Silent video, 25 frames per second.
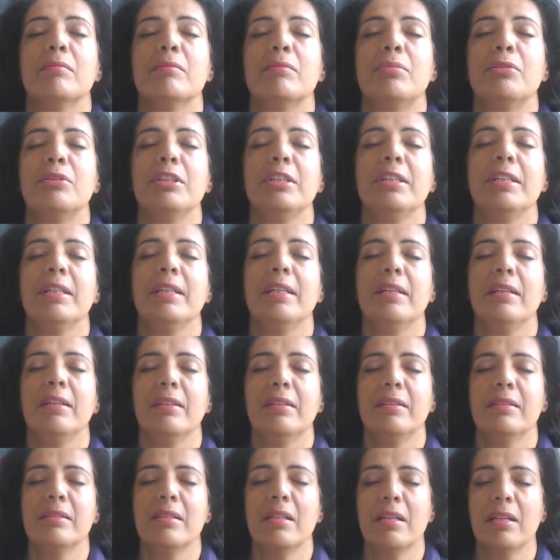
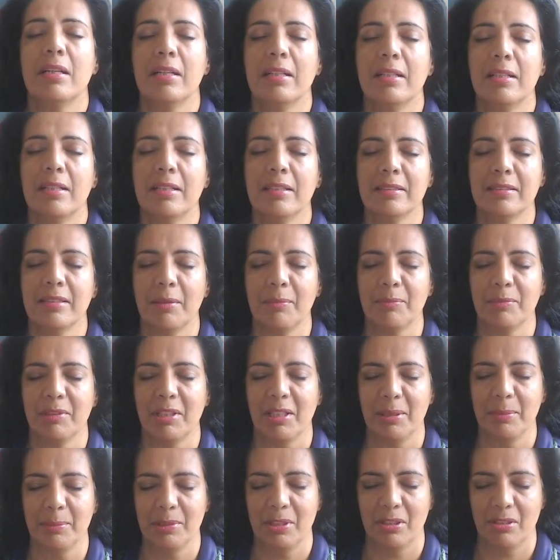Breathe,
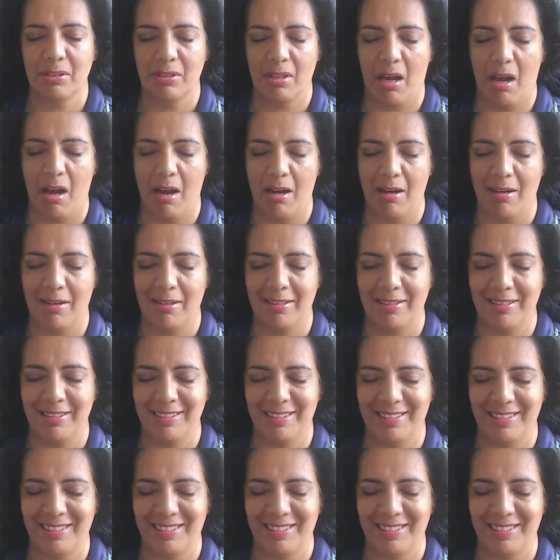sometimes it's hard.